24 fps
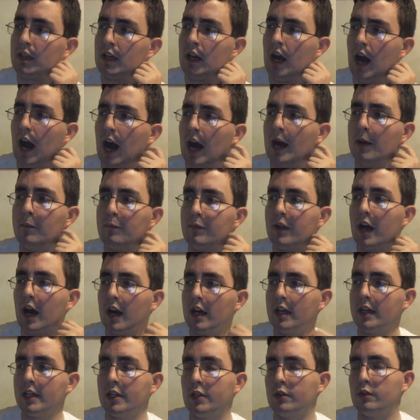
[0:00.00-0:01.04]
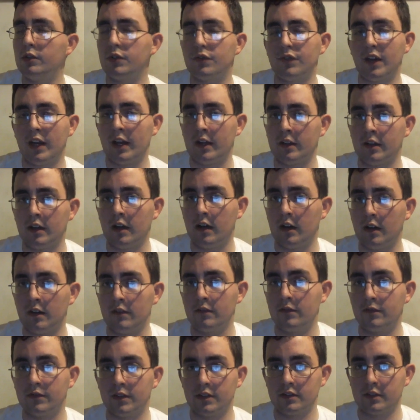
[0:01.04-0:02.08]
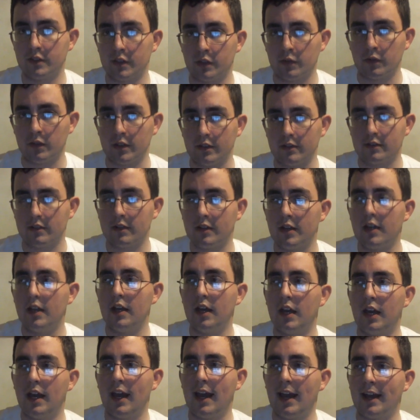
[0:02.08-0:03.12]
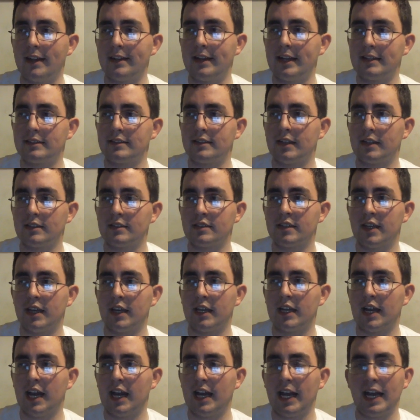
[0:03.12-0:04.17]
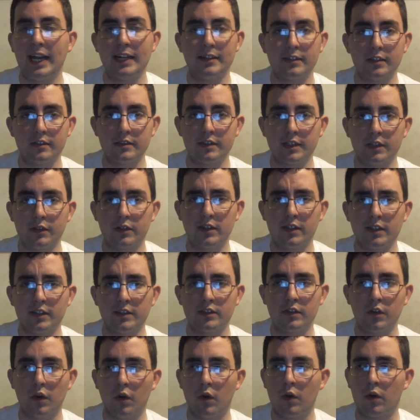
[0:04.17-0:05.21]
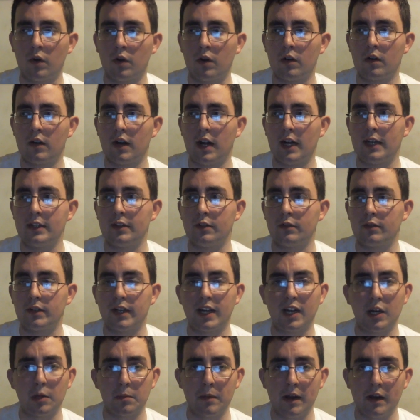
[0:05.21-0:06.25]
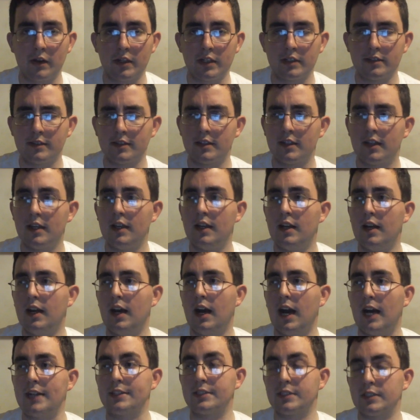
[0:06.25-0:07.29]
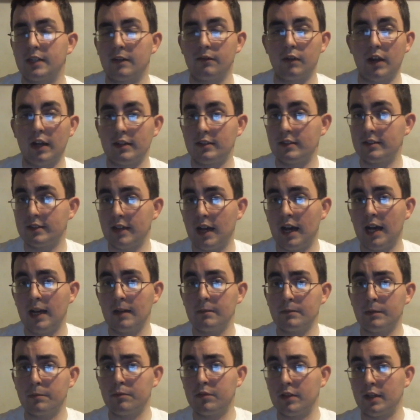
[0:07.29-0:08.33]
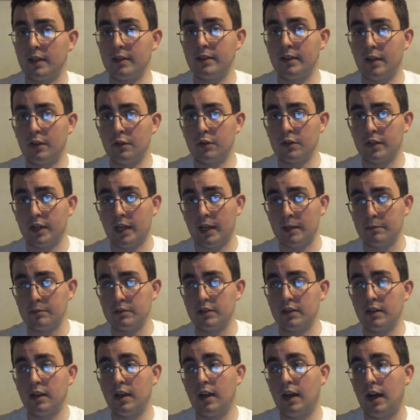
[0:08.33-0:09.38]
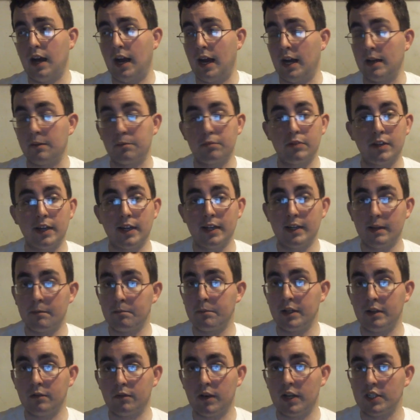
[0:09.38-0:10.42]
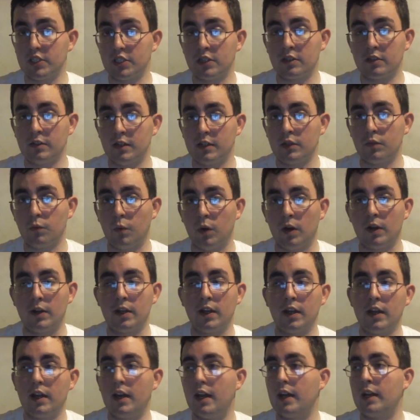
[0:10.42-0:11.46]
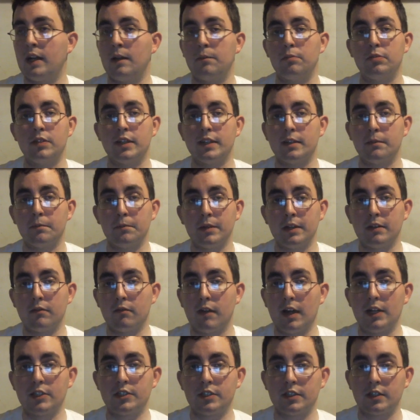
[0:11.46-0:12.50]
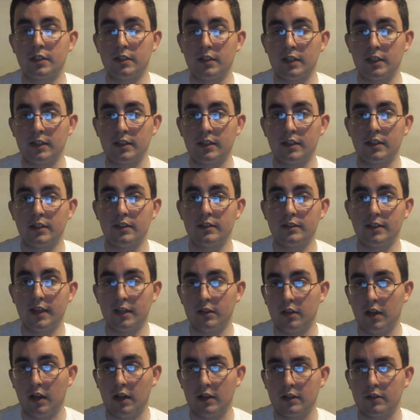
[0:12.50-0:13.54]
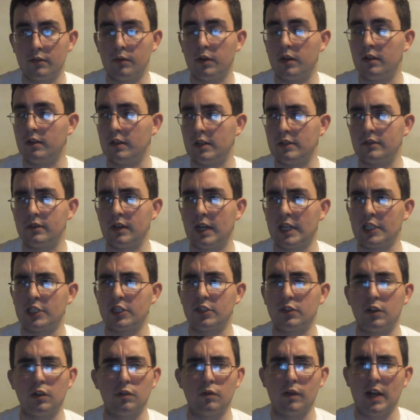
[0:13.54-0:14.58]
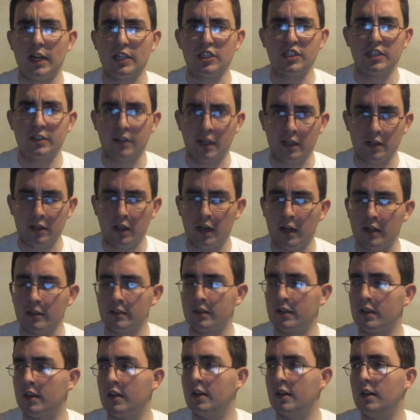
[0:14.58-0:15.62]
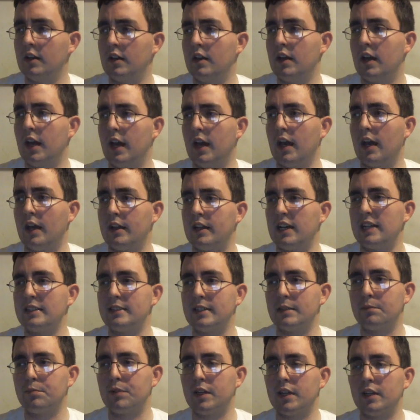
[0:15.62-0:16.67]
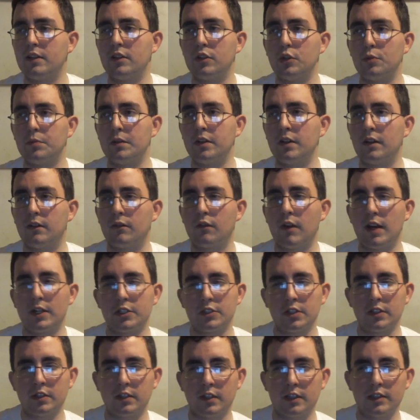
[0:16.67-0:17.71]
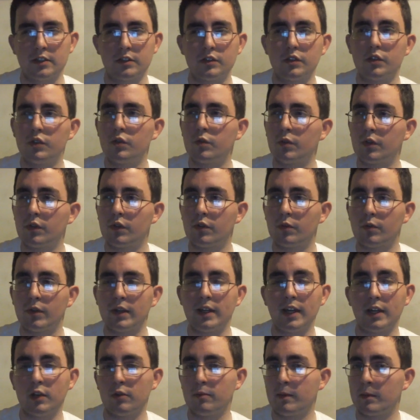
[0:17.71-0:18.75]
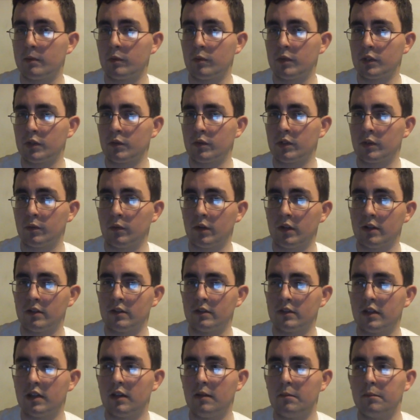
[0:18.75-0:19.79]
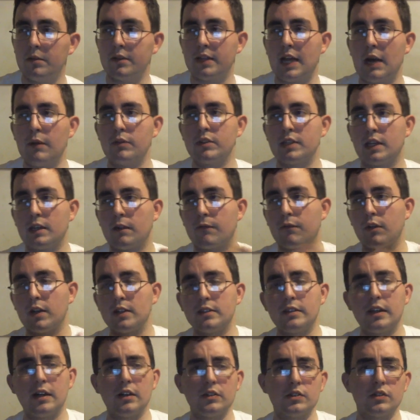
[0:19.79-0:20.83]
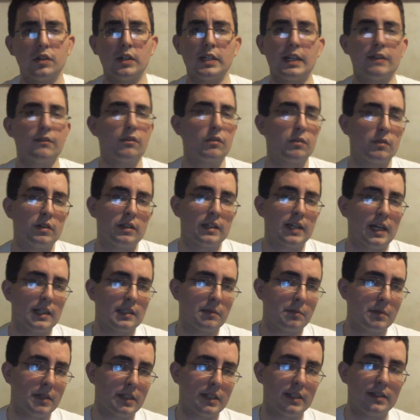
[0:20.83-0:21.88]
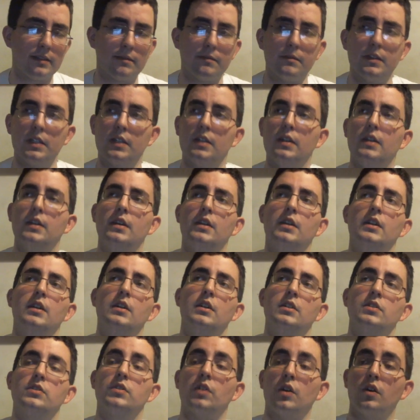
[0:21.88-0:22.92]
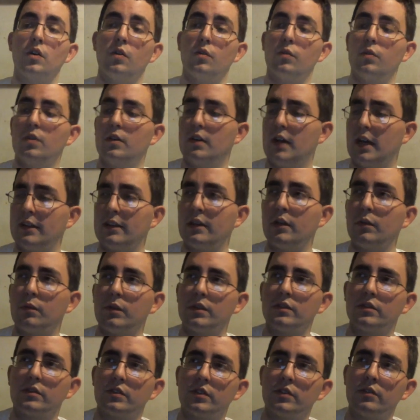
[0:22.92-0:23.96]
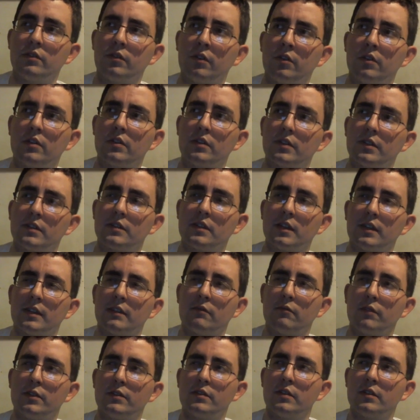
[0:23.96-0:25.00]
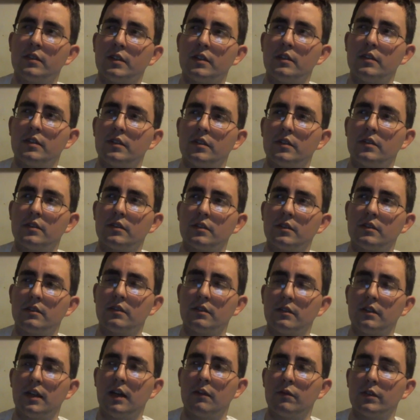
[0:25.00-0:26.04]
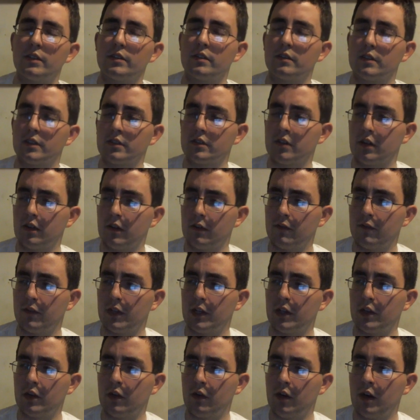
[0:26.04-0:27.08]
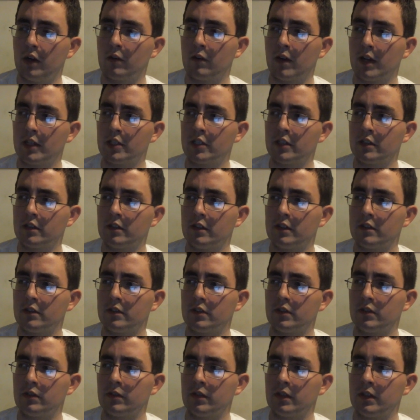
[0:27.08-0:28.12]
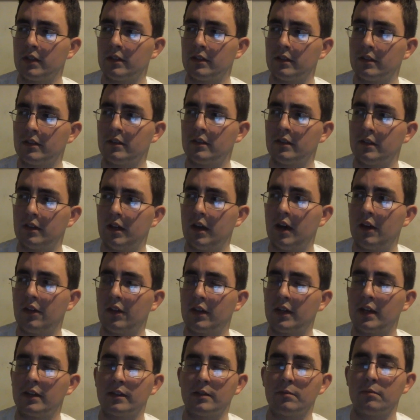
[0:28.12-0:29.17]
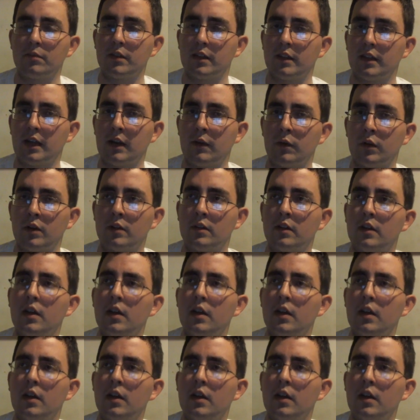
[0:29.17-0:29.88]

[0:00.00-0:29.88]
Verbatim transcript: I'm not a huge fan of the series. And that's not saying I hate the series or I don't care about it. I just never had the time to play the other games. I played and beat Ratchet and Clank 1, and I played and beat Ratchet and Clank Deadlock. Well, it's actually called Ratchet Deadlocked. And I did play a little bit of Ratchet and Clank 2 or 3, I don't remember which one it was, but that was at a friend's house, so I never really got to beat it. So, I think it was 2, because I recently I recently saw a video on Ratchet and Clank 2, and it, I think I did play that one.